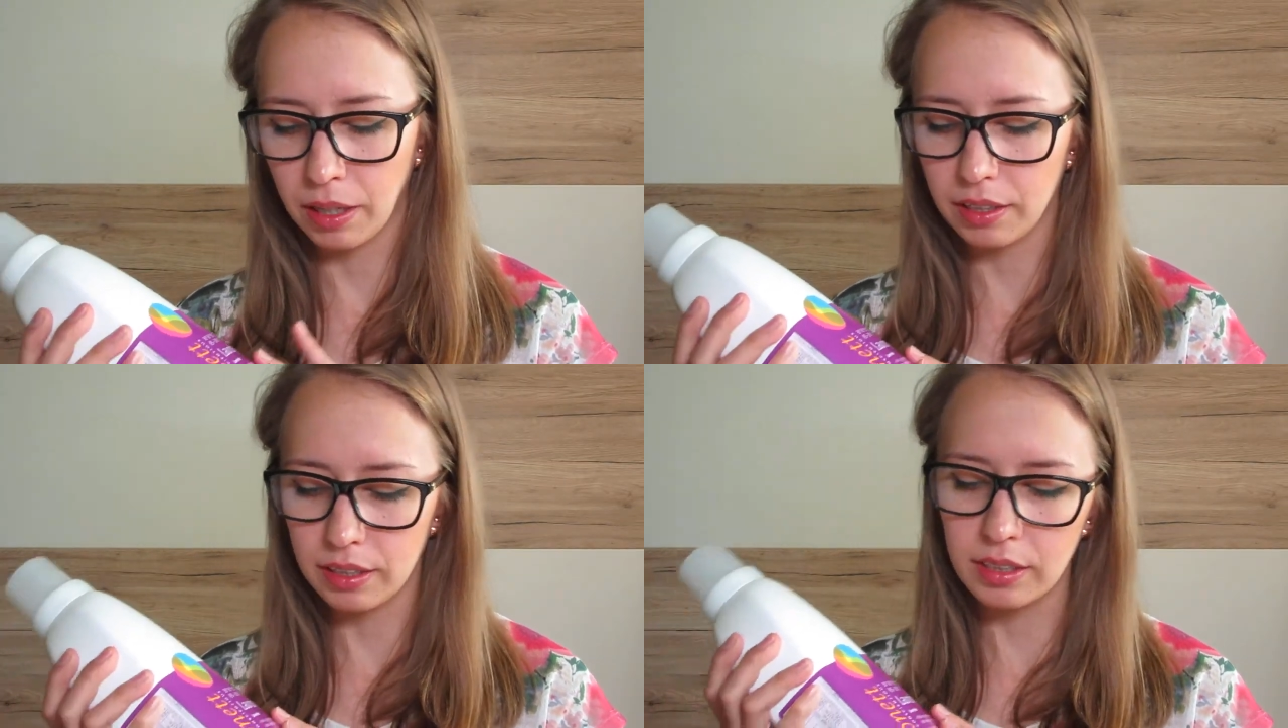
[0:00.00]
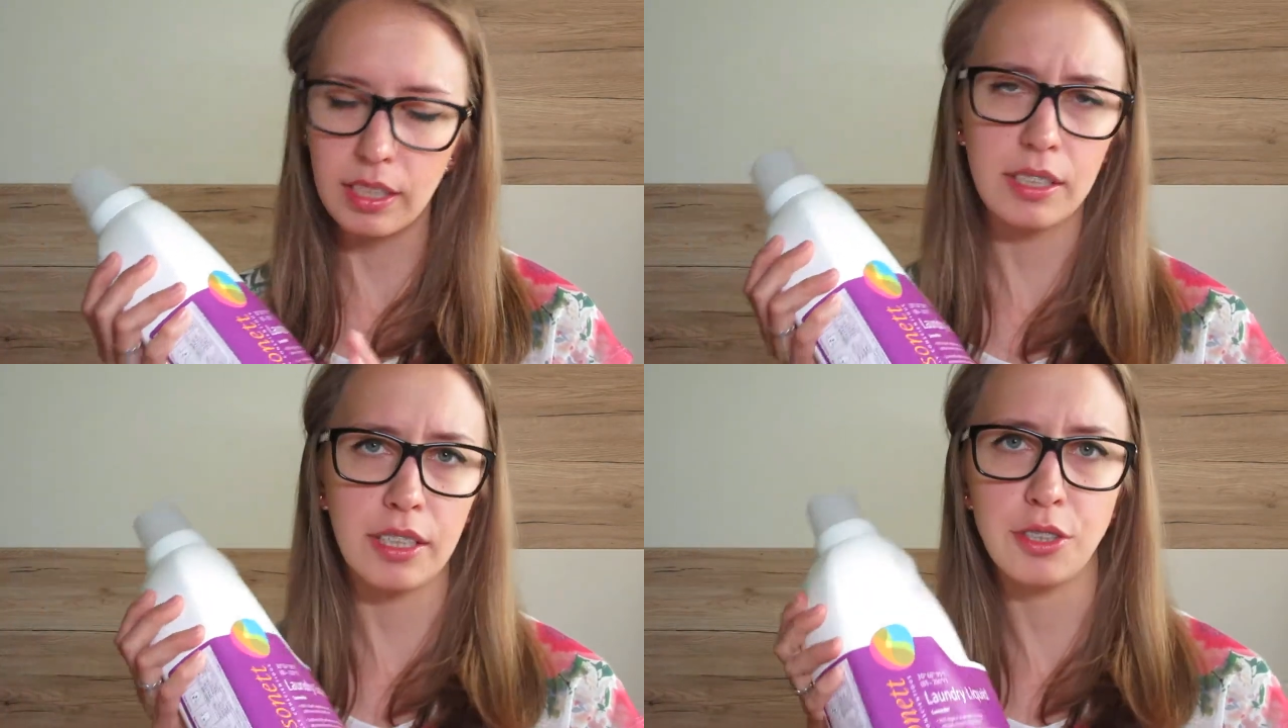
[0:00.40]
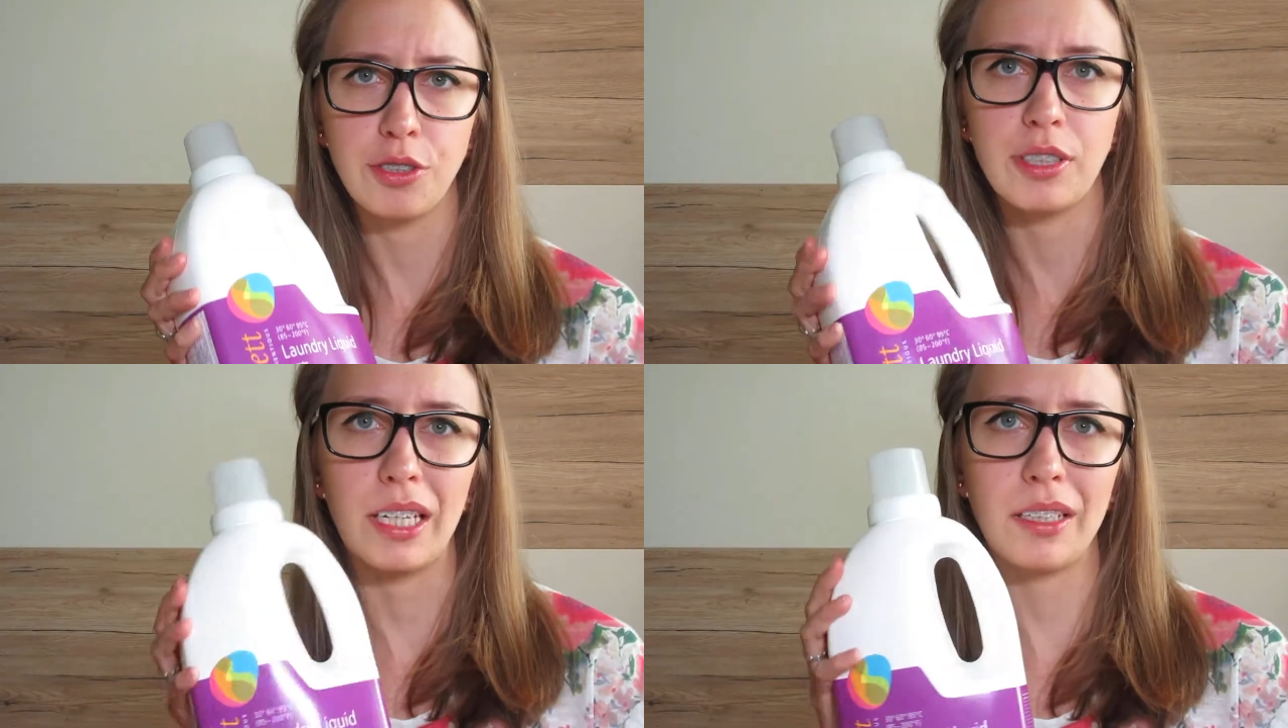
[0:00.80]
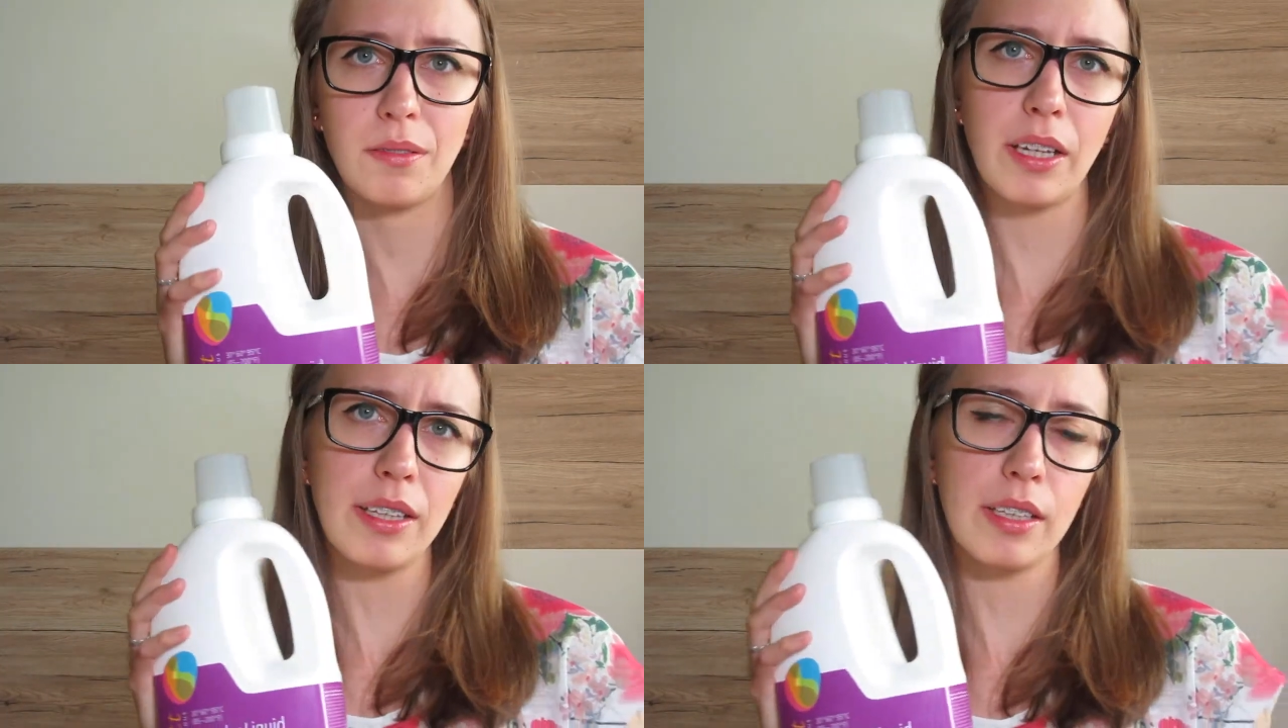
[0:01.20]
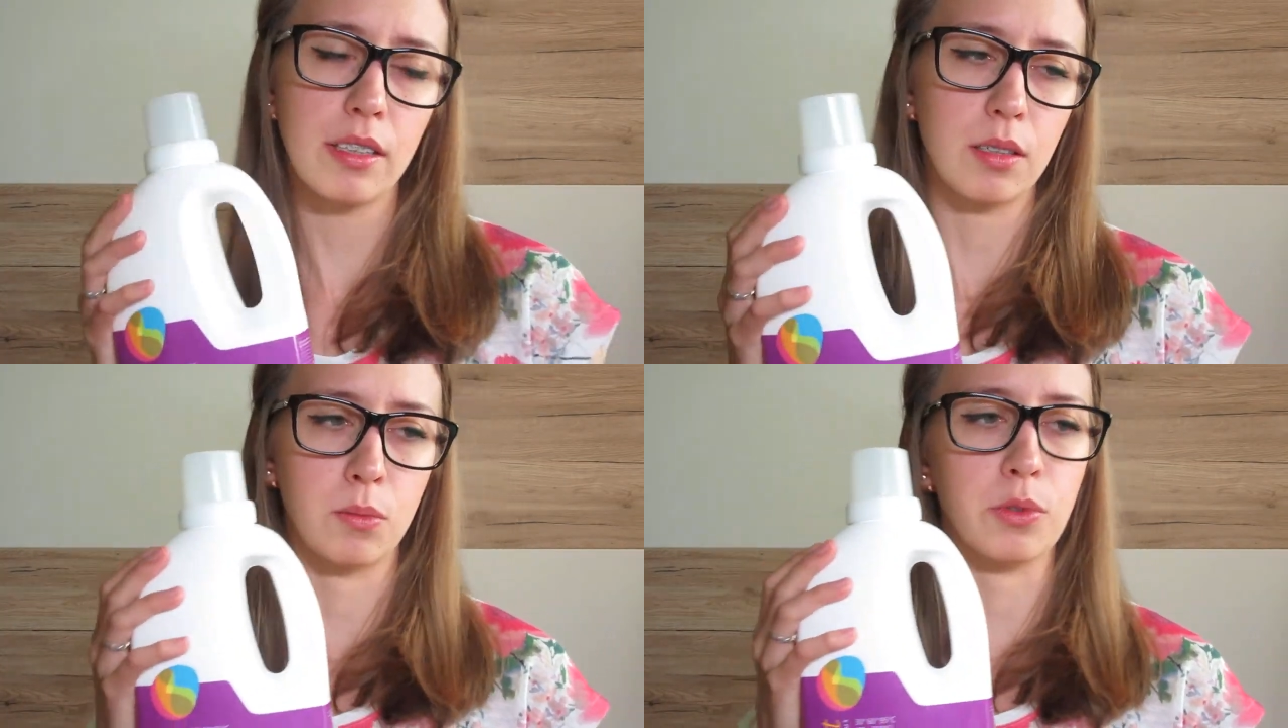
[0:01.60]
I think they
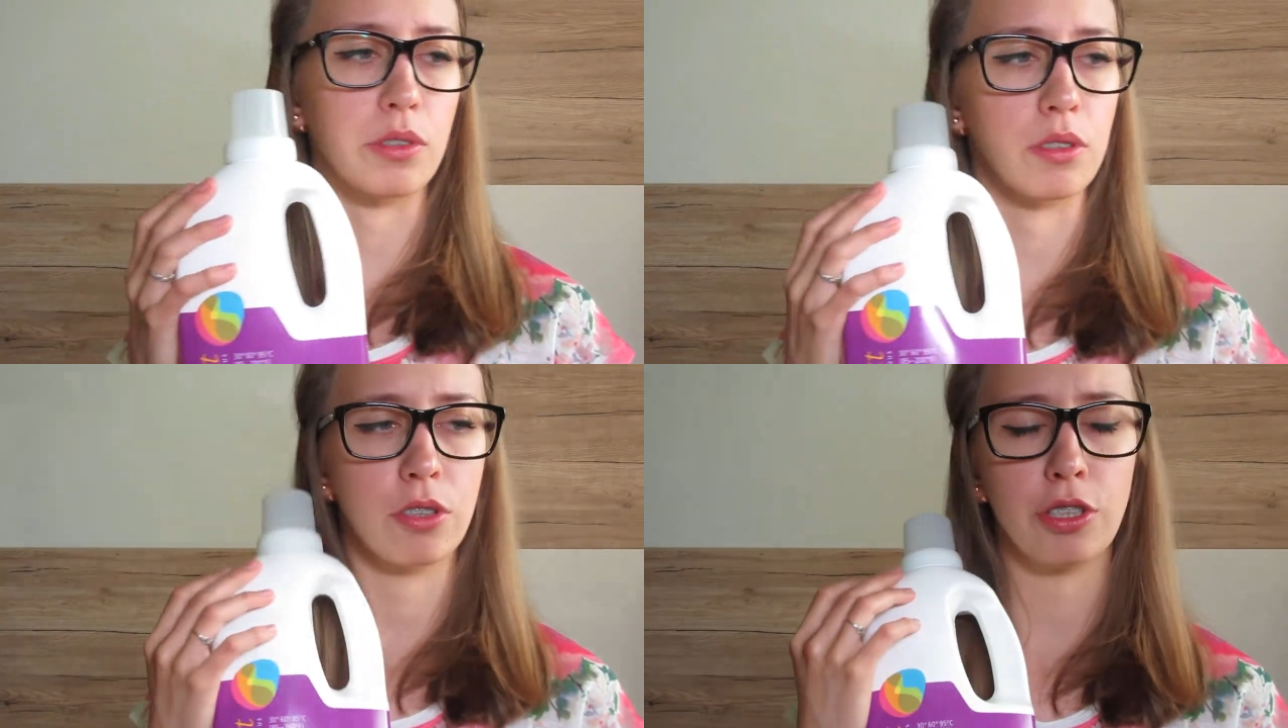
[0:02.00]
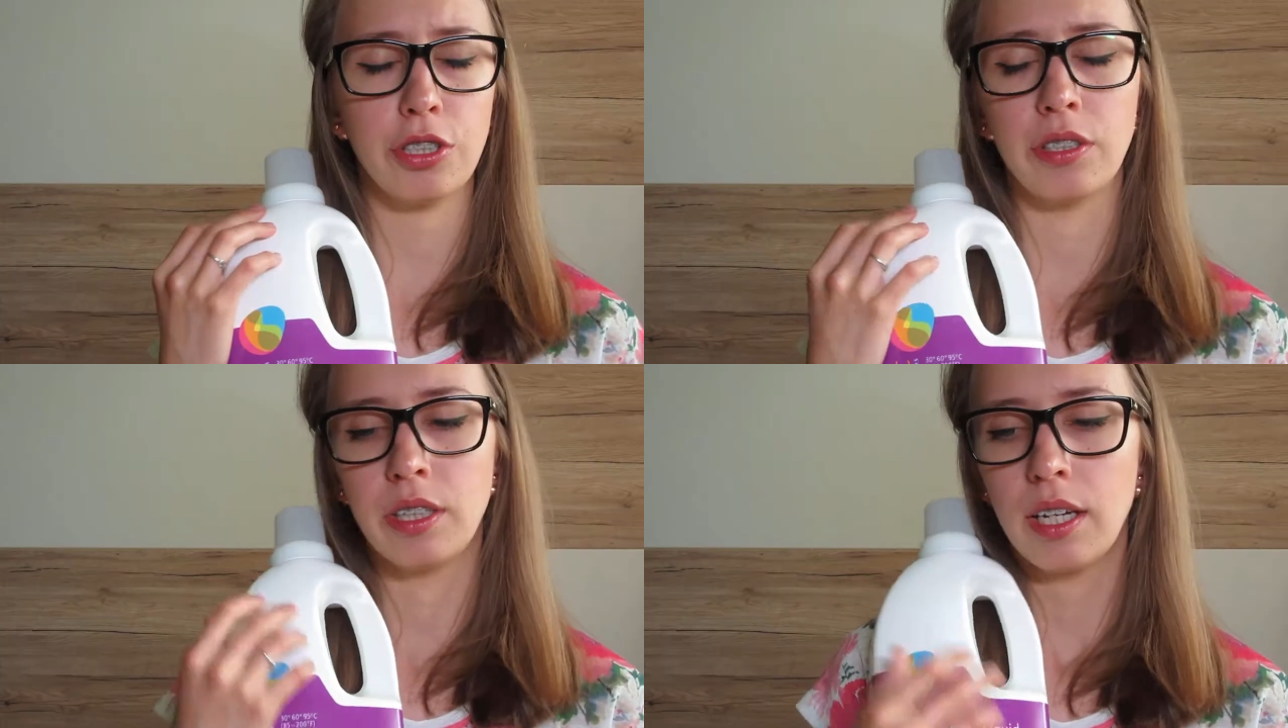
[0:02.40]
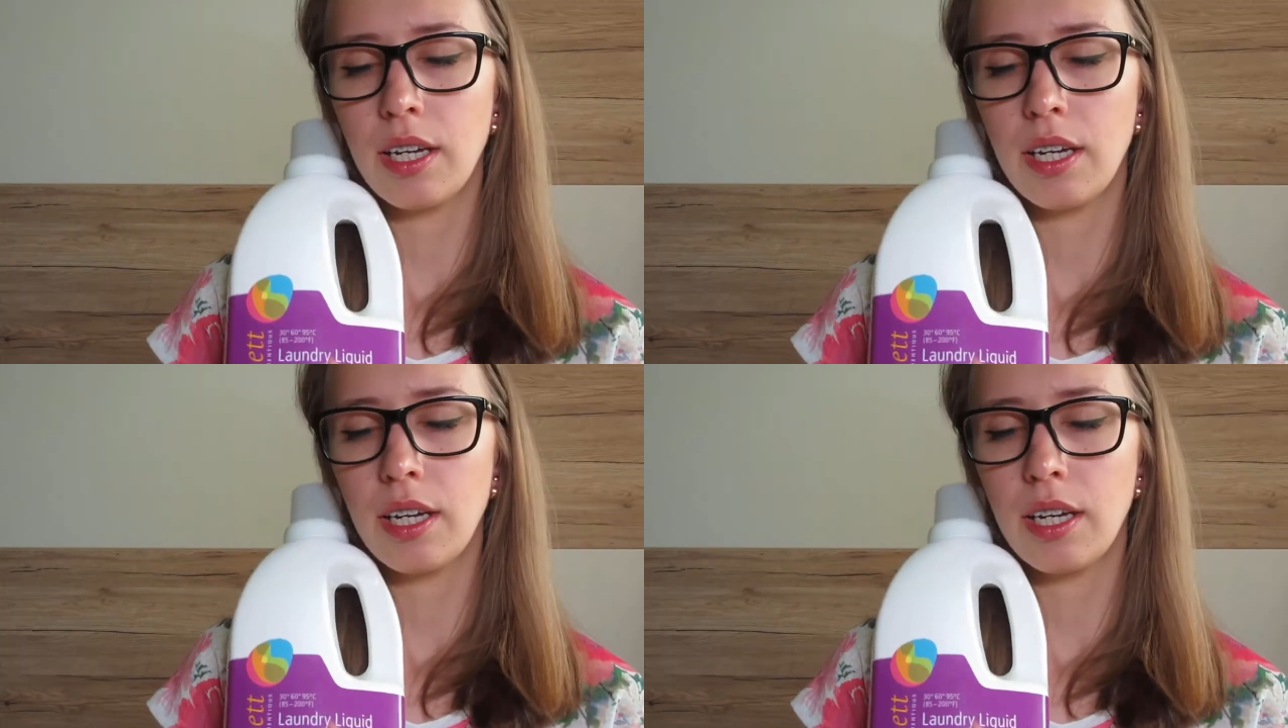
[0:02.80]
would or should.